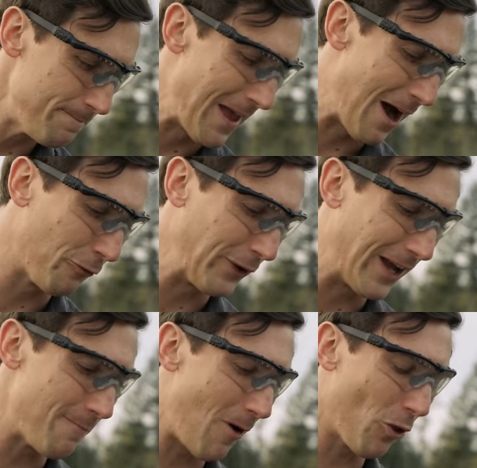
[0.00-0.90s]
Now, if we
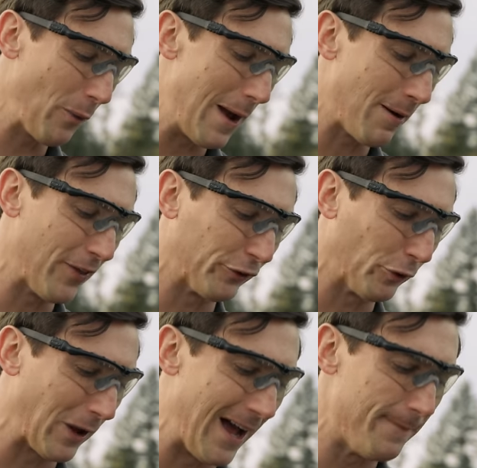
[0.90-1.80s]
come all the way up on this
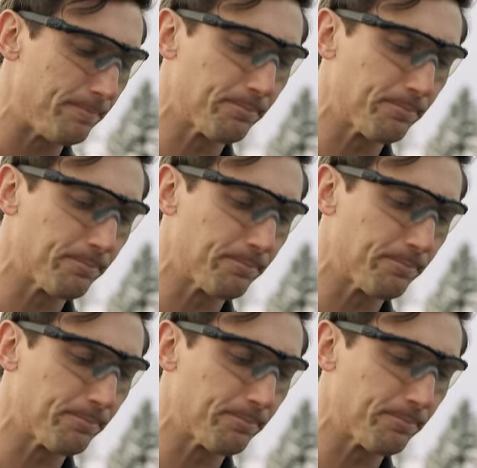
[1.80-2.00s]
little guy,